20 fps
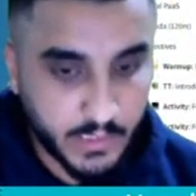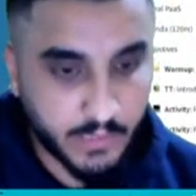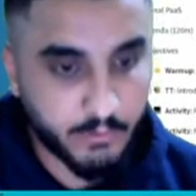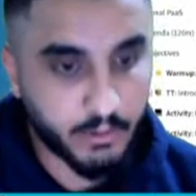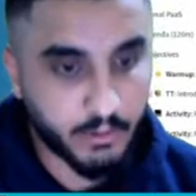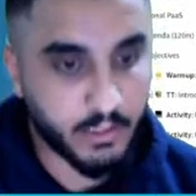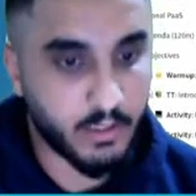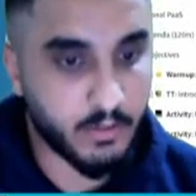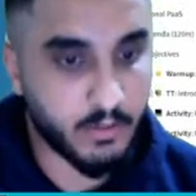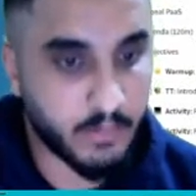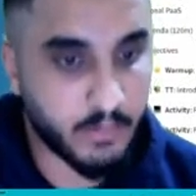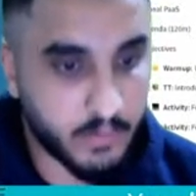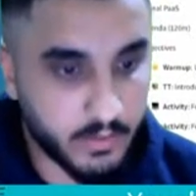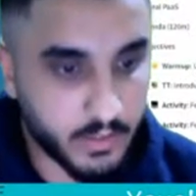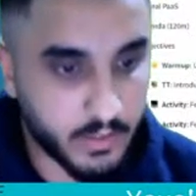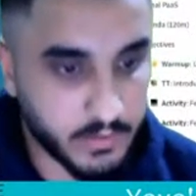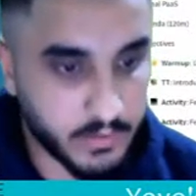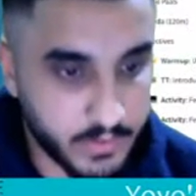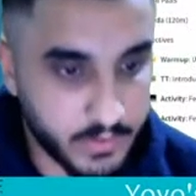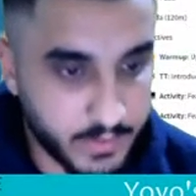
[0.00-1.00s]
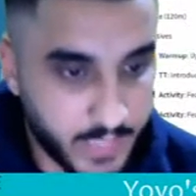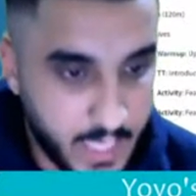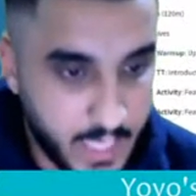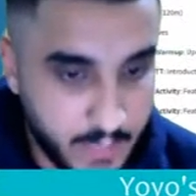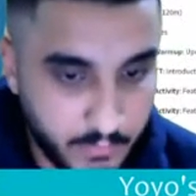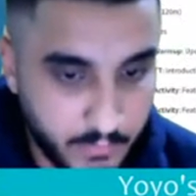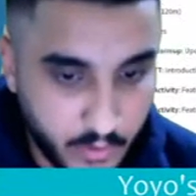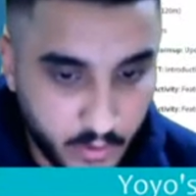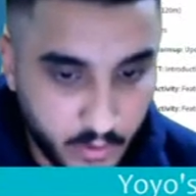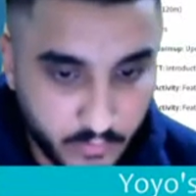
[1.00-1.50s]
Here we go. Introduction to
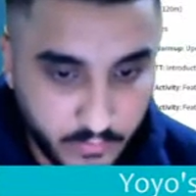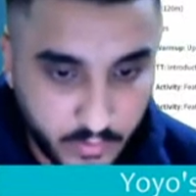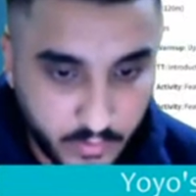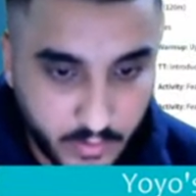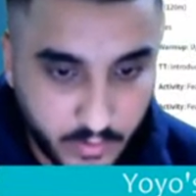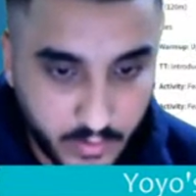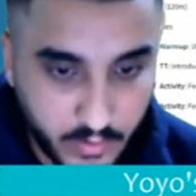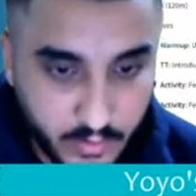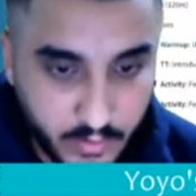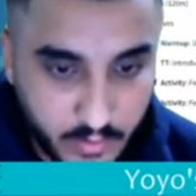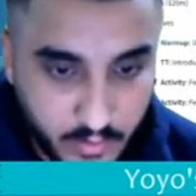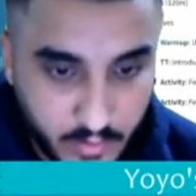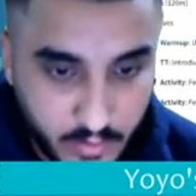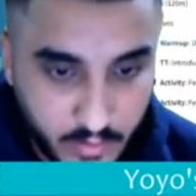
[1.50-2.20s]
CapRover.